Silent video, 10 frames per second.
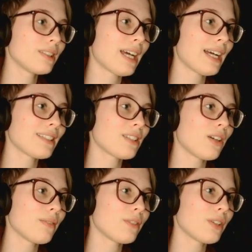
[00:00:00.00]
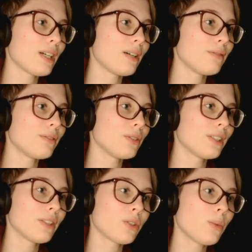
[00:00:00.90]
That's not very helpful.
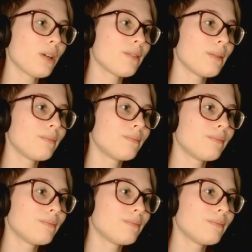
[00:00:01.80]
There's one of them.